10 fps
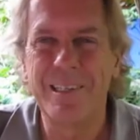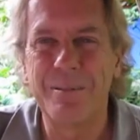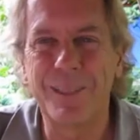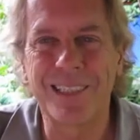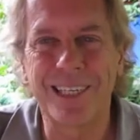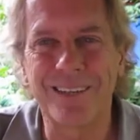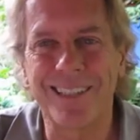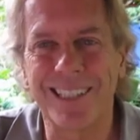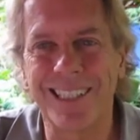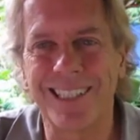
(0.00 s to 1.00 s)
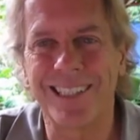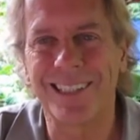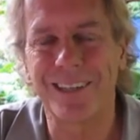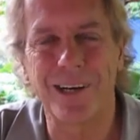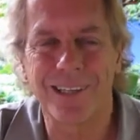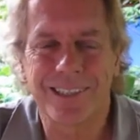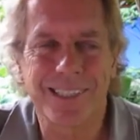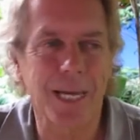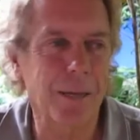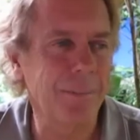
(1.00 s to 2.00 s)
but generally they're all the
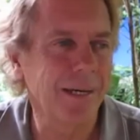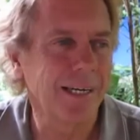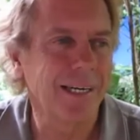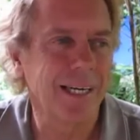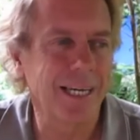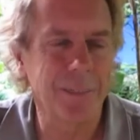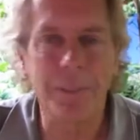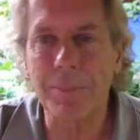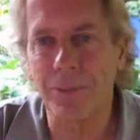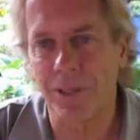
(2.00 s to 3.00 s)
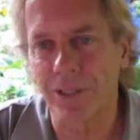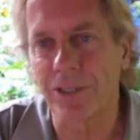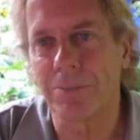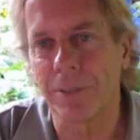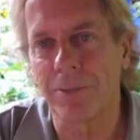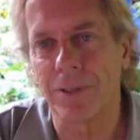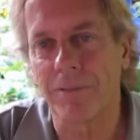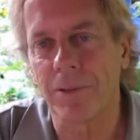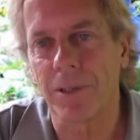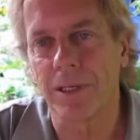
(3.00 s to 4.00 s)
same, and people are good people
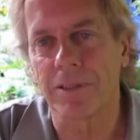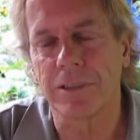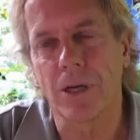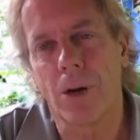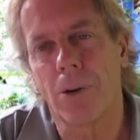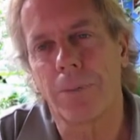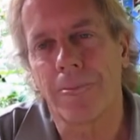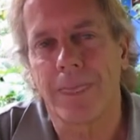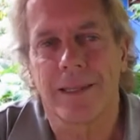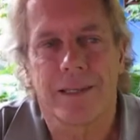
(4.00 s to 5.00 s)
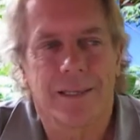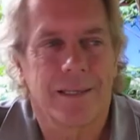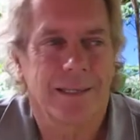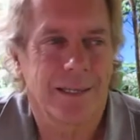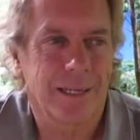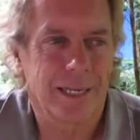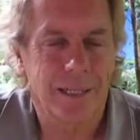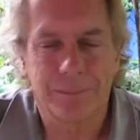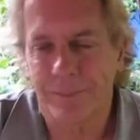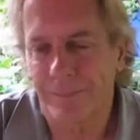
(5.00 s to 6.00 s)
everywhere. So I